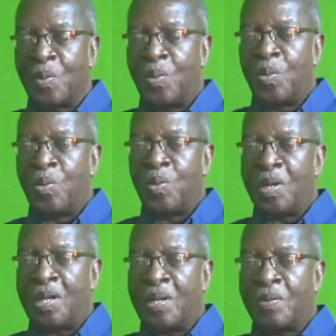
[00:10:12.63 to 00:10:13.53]
Who
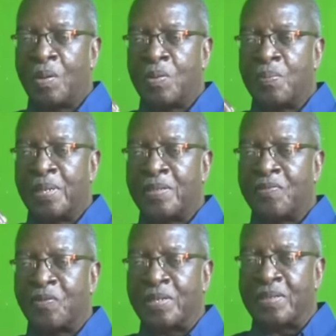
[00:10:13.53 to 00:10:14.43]
are our best
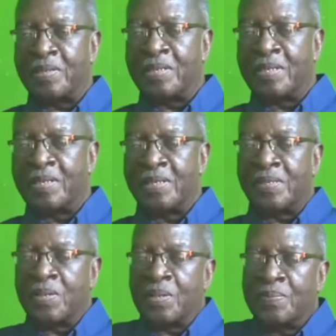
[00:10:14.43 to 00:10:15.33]
friends in these
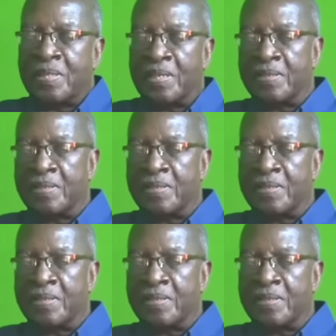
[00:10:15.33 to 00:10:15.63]
circumstances?